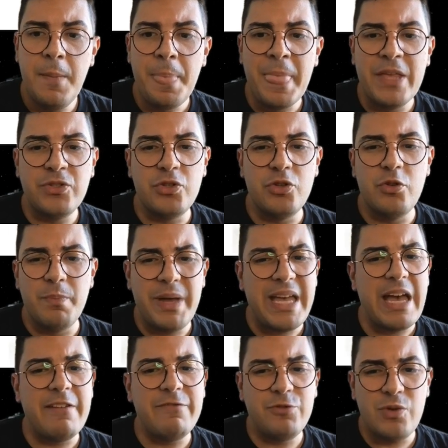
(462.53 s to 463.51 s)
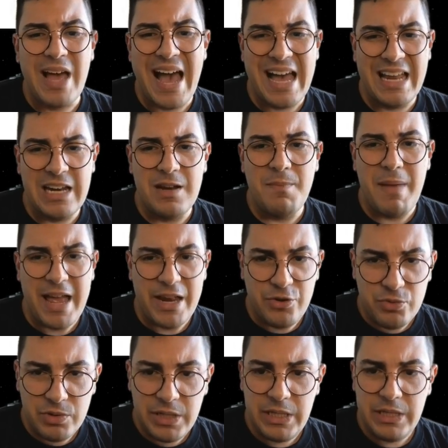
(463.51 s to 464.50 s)
So you may have to add it
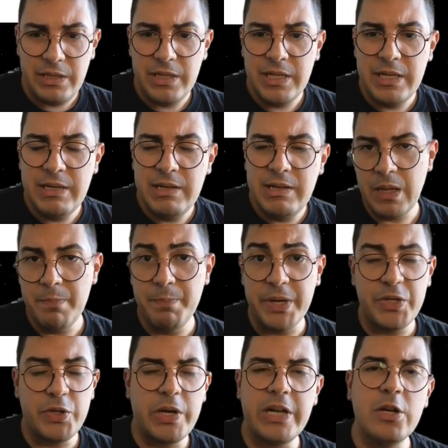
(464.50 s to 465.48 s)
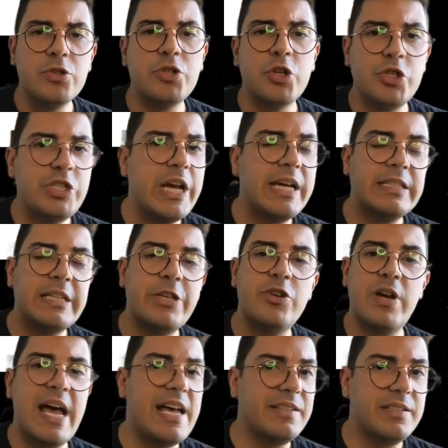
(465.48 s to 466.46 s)
manually, but you can also check that
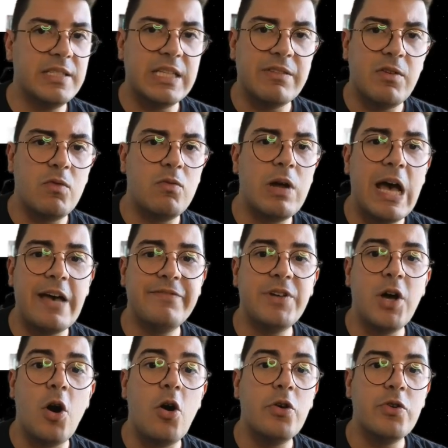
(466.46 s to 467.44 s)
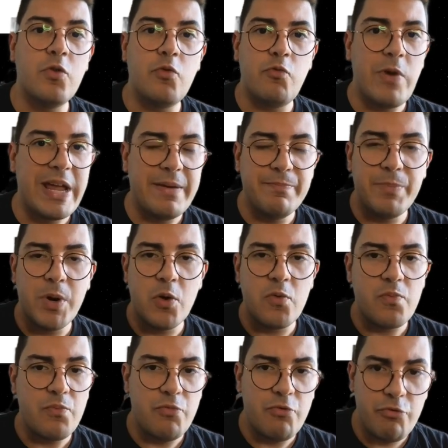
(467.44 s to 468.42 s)
your assets have arrived on Rainbow
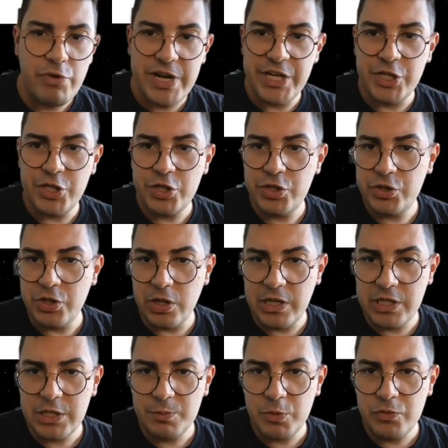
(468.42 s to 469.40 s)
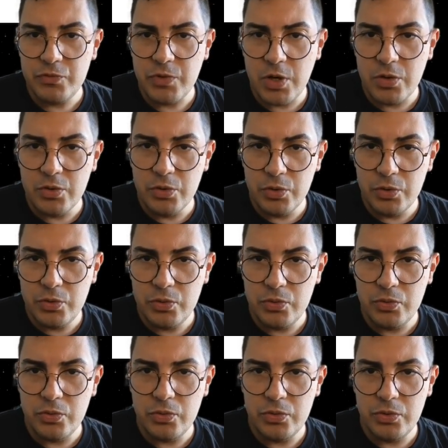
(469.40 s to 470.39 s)
Bridge. So let's move on to